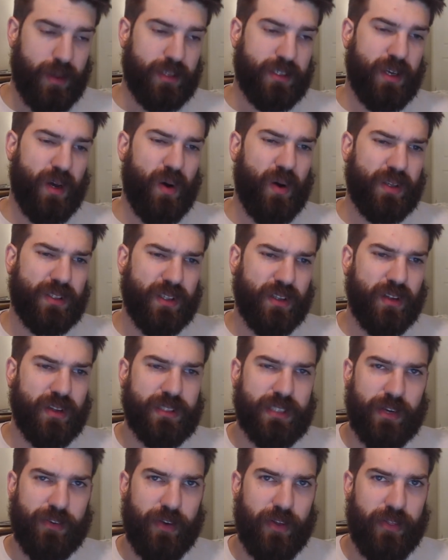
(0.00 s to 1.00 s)
So it's a
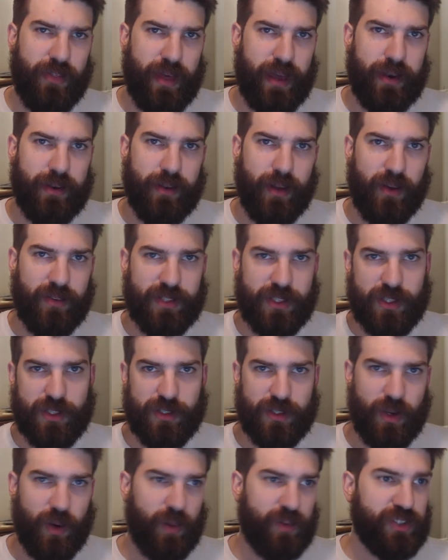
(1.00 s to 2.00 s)
little different than
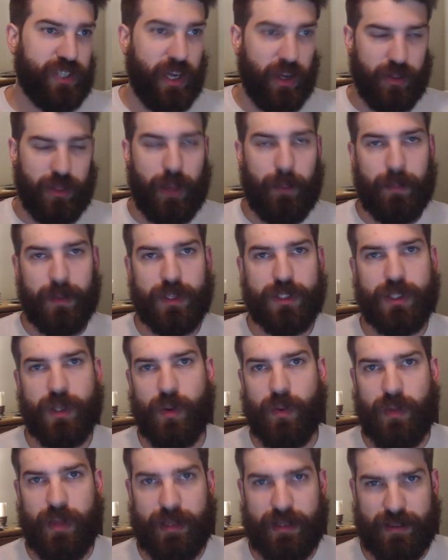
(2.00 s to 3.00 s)
obviously channel numbers.
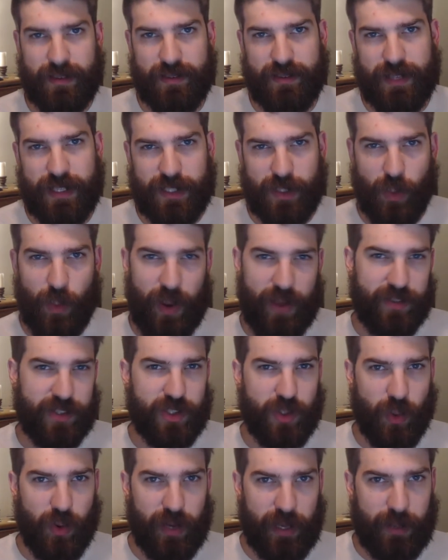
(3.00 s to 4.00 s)
So it's a way of
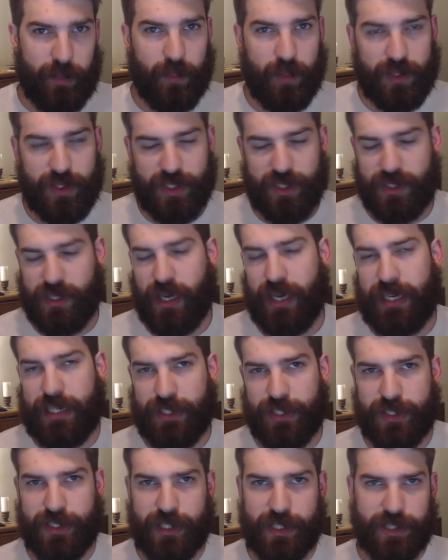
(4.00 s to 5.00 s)
sorting them, which is kind of
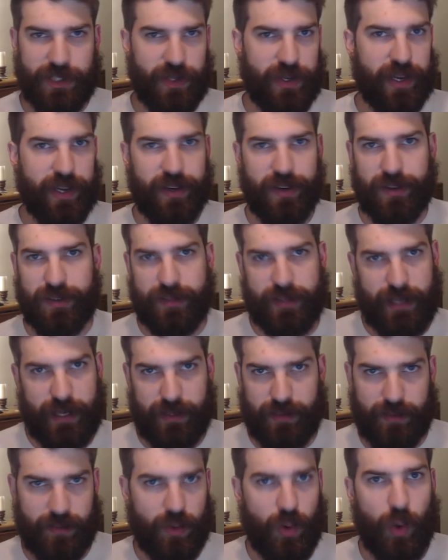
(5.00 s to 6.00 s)
interesting. So you get
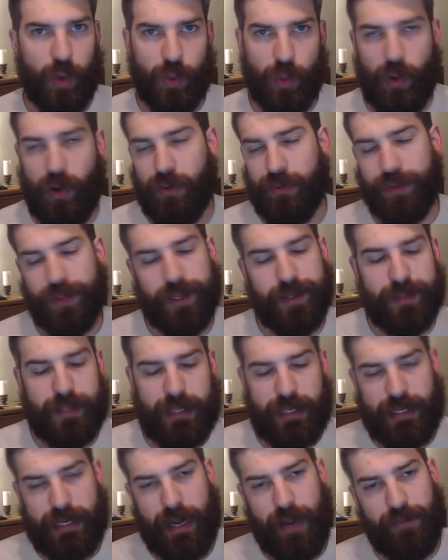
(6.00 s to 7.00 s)
your core 12, and then
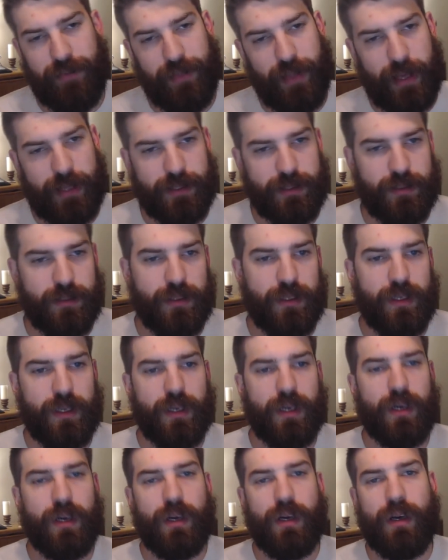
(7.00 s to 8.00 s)
after that's
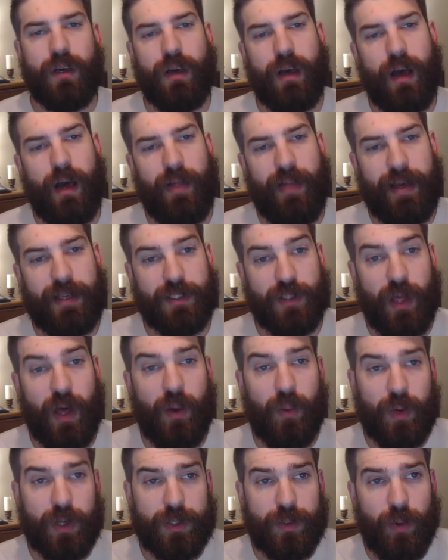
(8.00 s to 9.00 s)
that. So
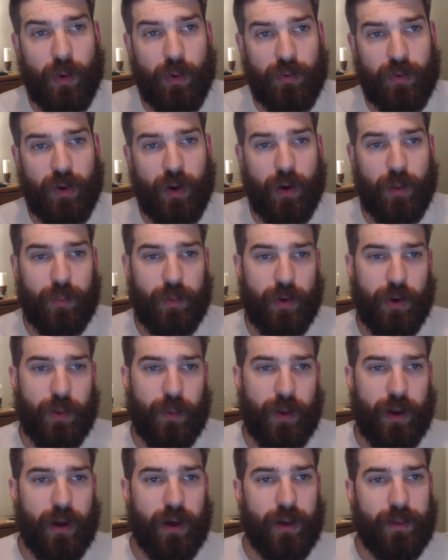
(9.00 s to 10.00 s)
that works overall pretty
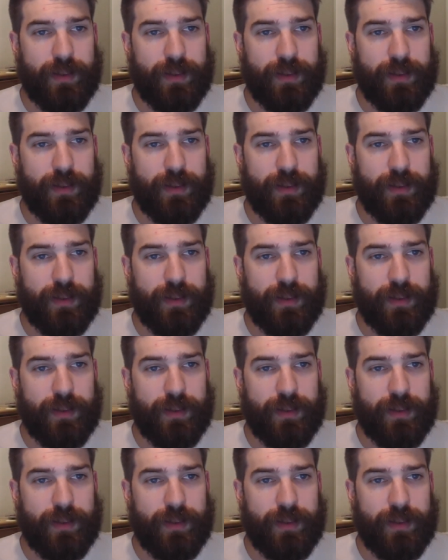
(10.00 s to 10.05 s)
well.